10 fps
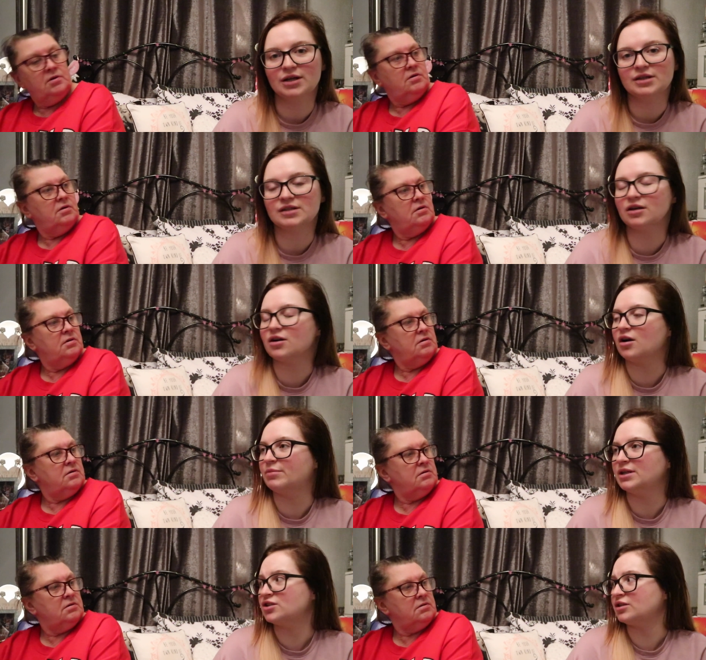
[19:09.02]
Speaker 1: see, I can't
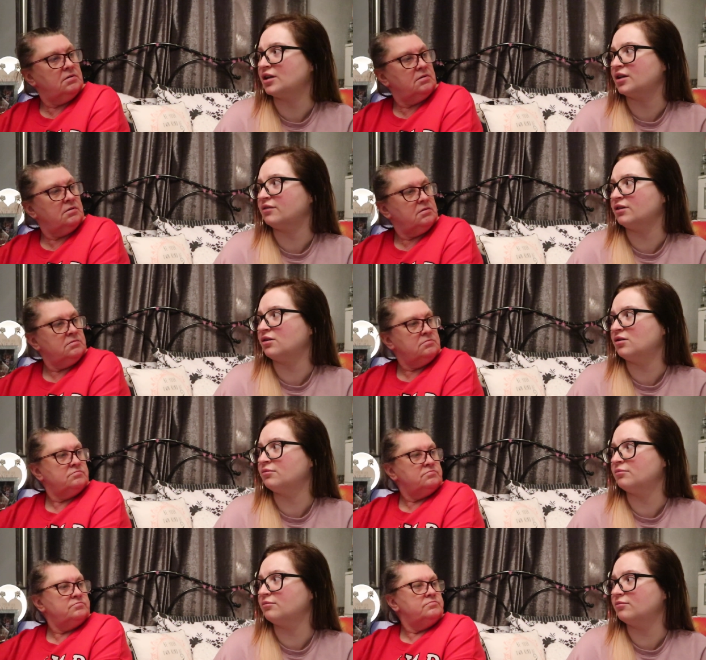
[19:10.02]
picture that now. I
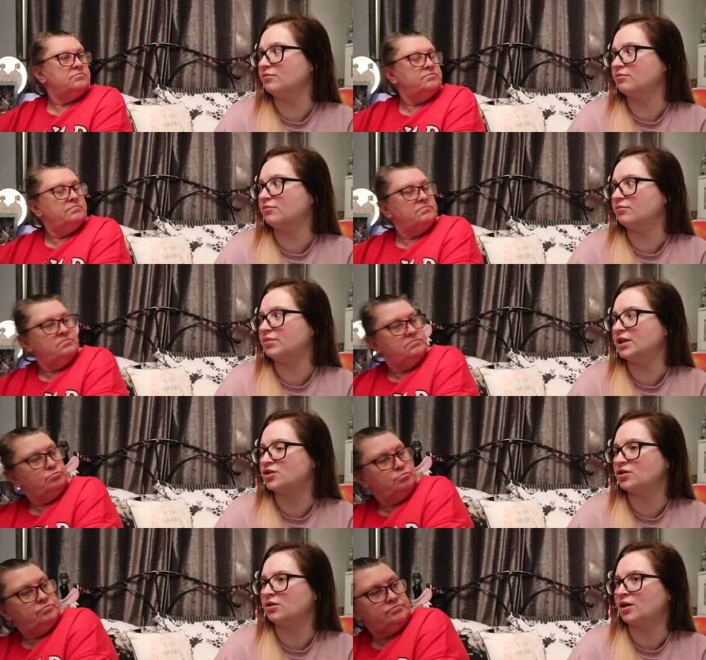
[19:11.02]
can't
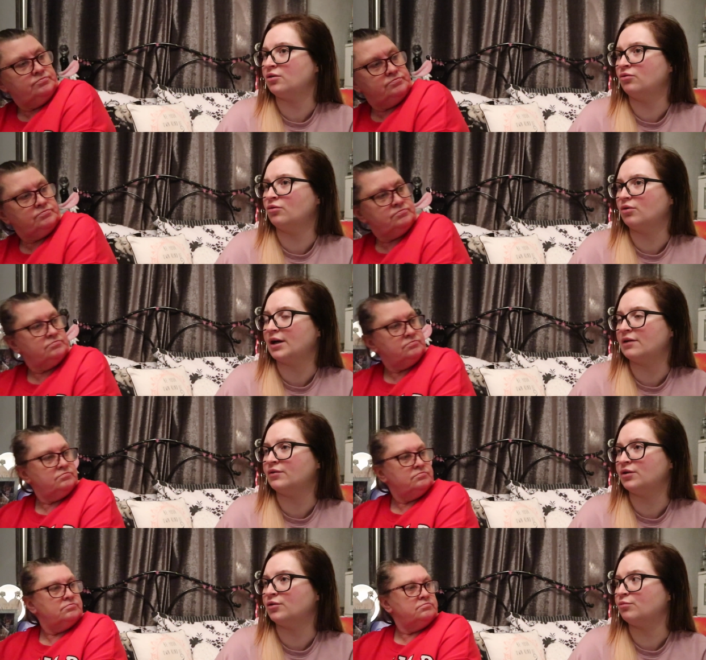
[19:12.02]
picture like not
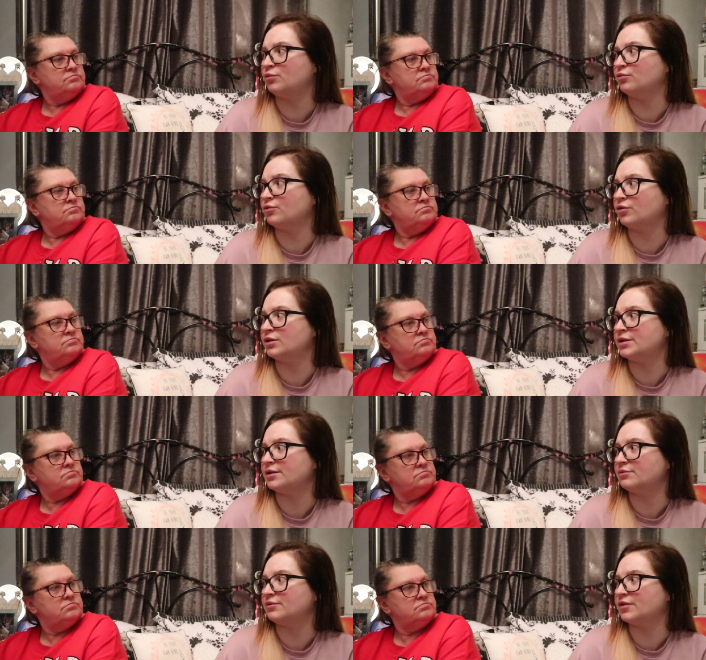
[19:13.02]
having an abroad holiday
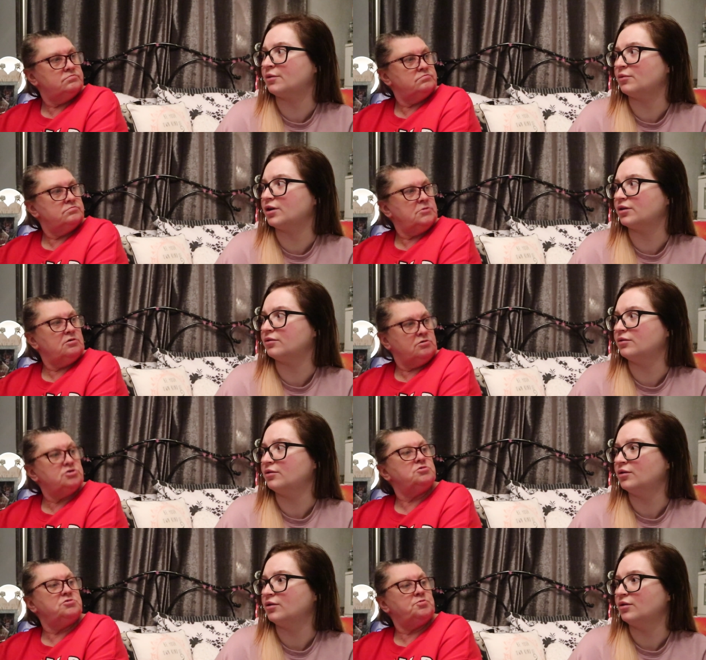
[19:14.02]
with someone. No, because
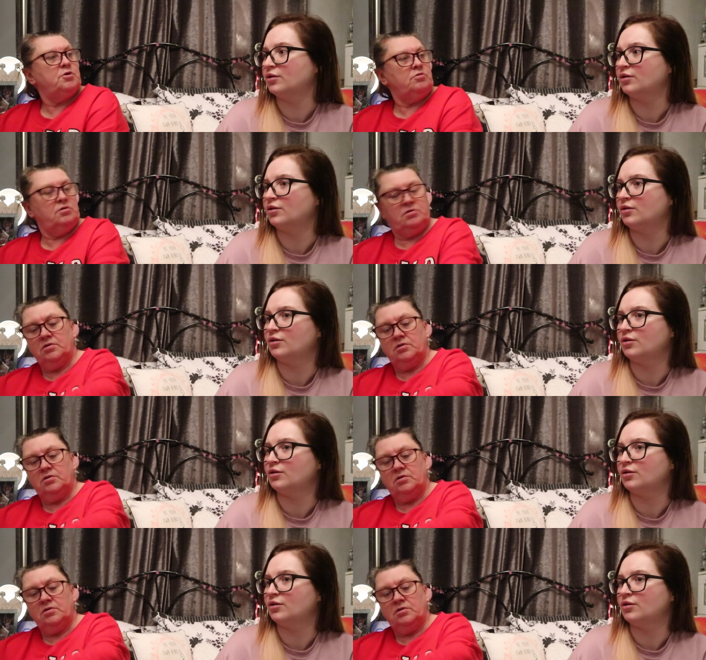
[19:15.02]
you were small.